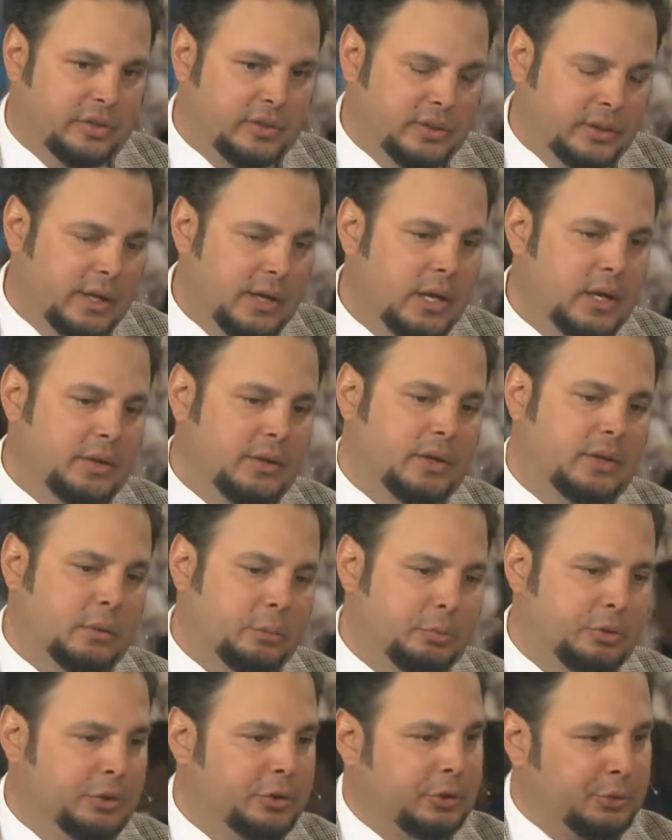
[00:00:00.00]
the
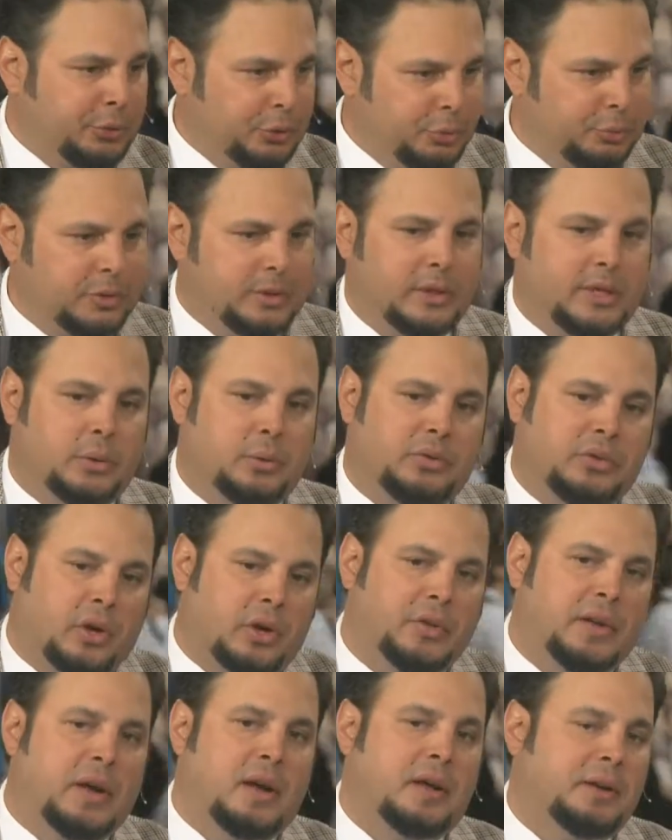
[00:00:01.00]
computer room in there with
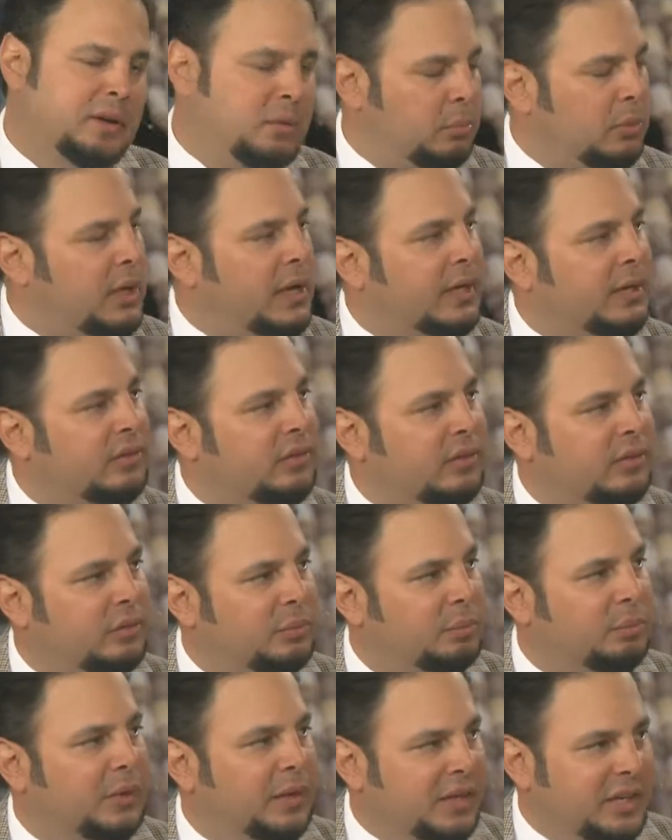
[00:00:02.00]
all the HANA
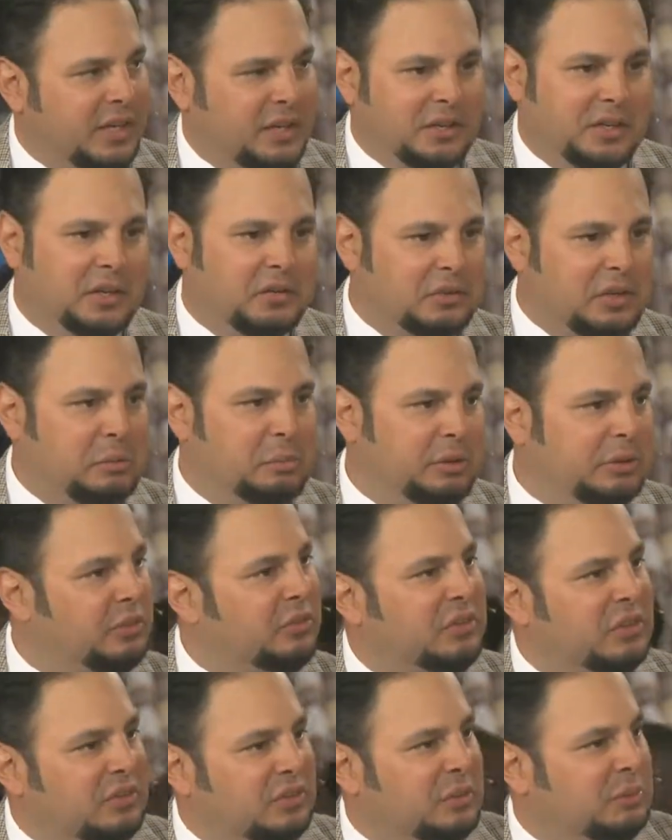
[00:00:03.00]
appliances and the SAP
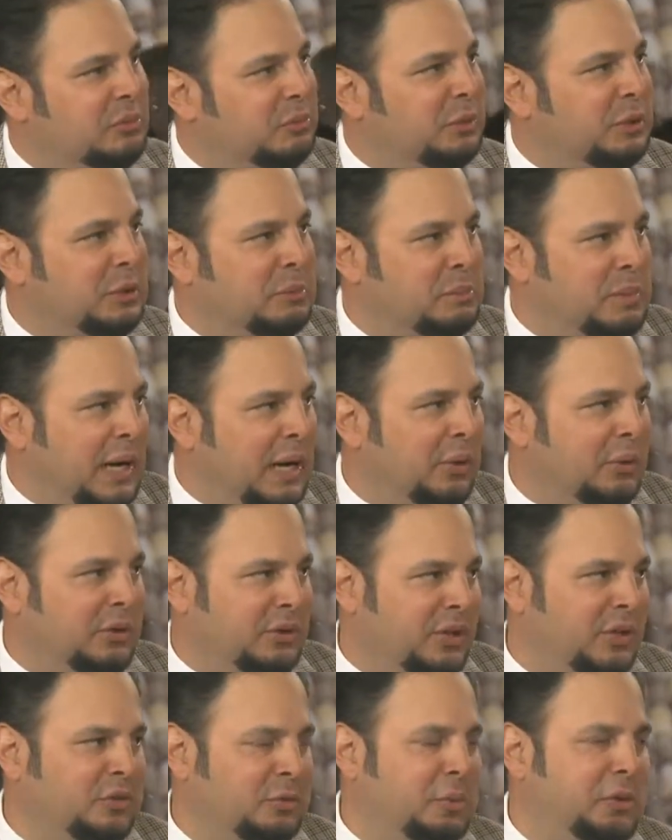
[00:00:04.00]
systems being powered.
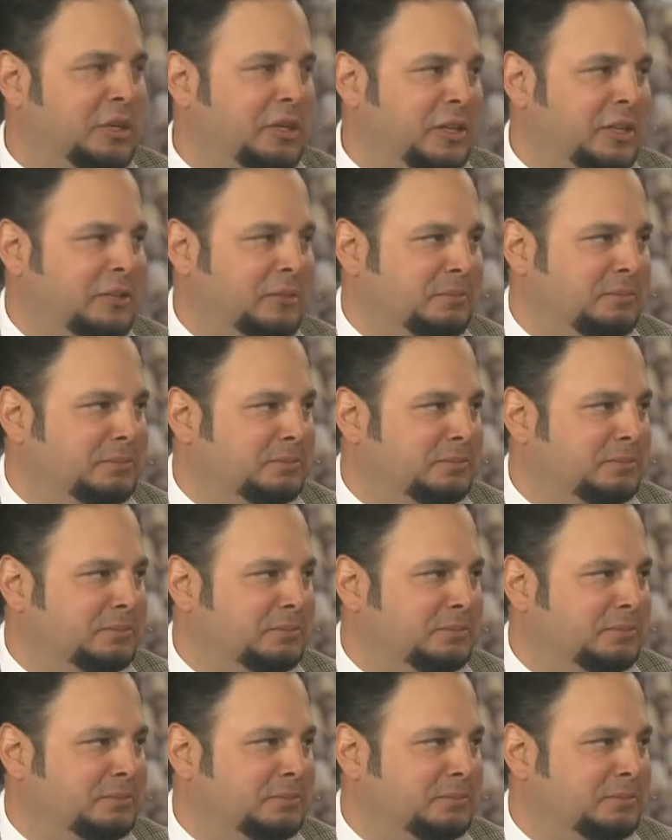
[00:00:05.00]
It's pretty neat.